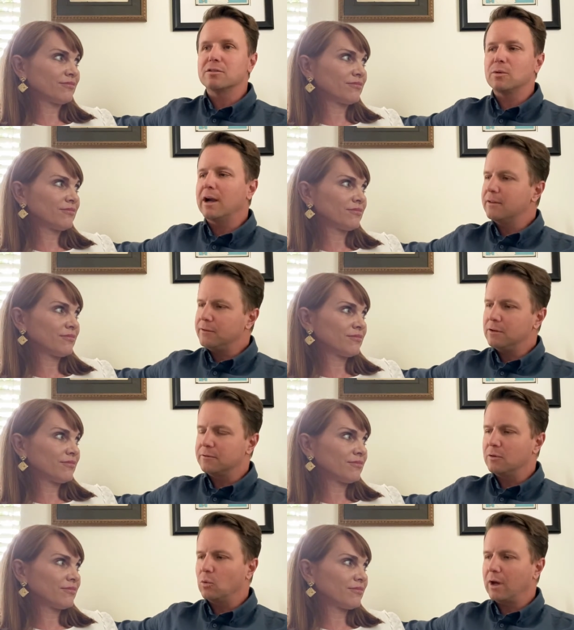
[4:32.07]
Speaker 1: write a few
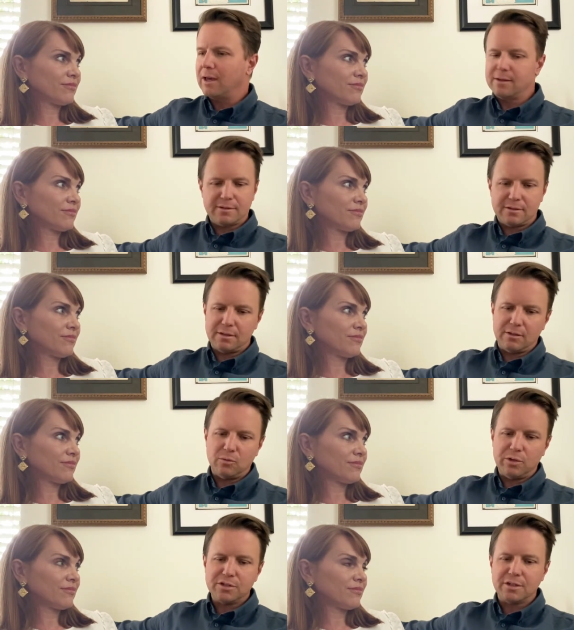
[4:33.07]
different ways that
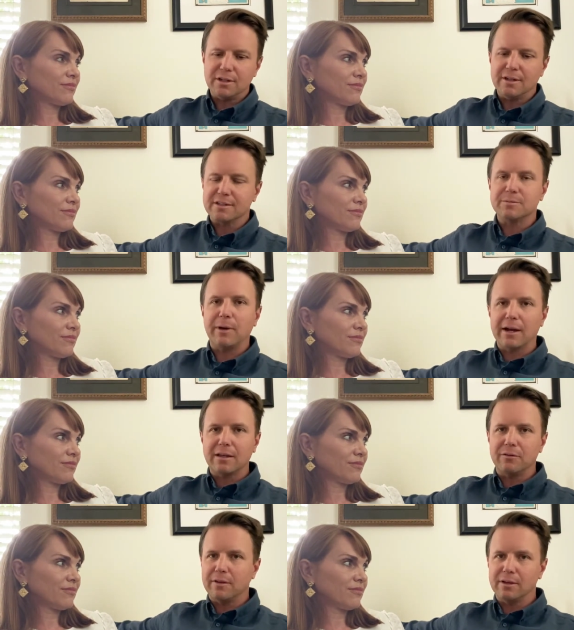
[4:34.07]
we shouldn't expect
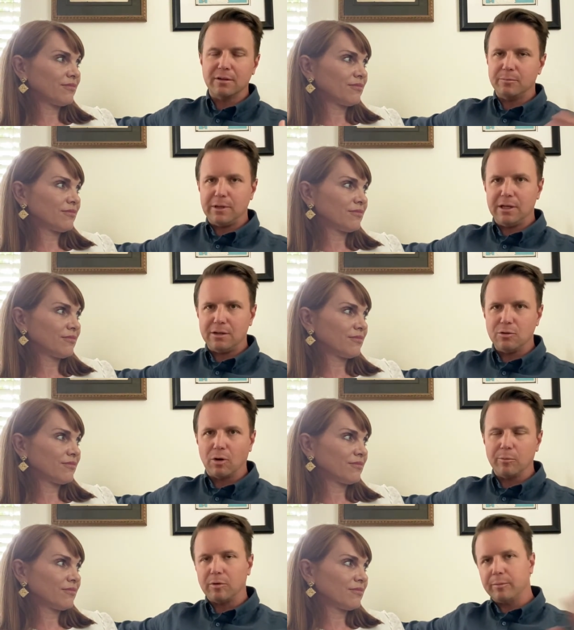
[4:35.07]
everything to be
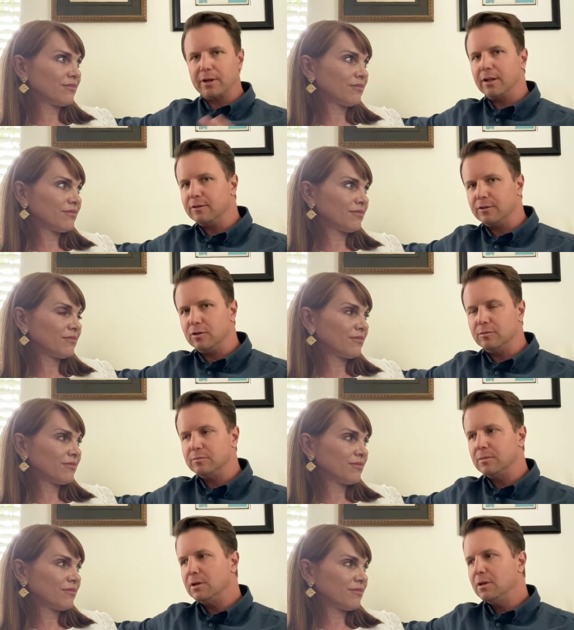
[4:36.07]
normal but on
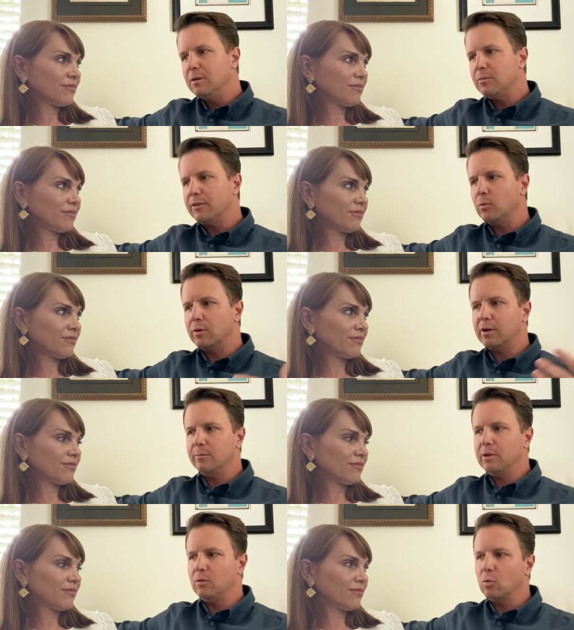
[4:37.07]
Zoom, but that we were going
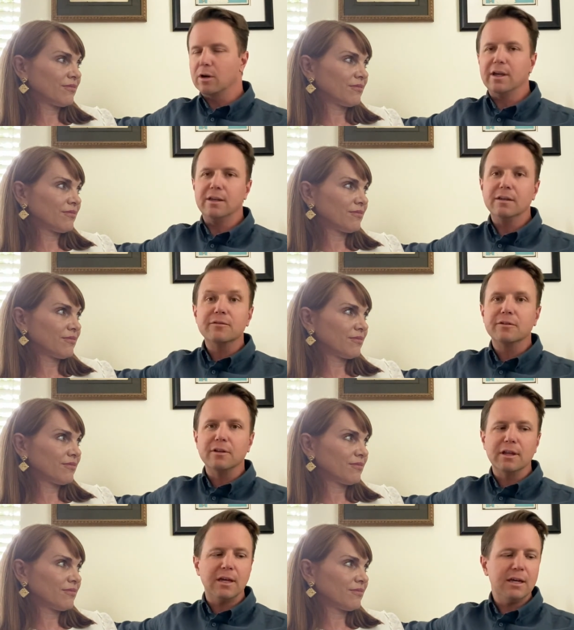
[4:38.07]
to be working
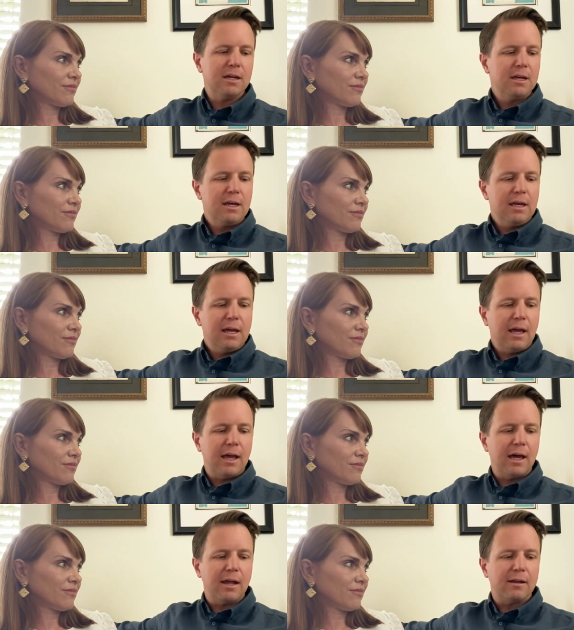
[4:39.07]
differently.
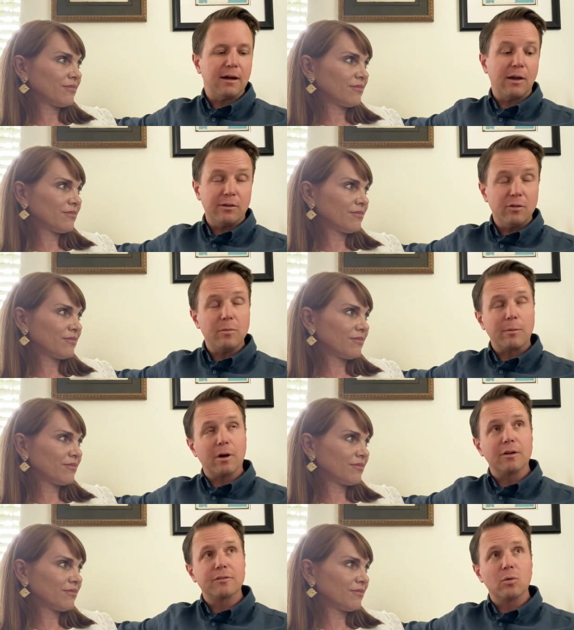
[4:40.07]
And I do remember also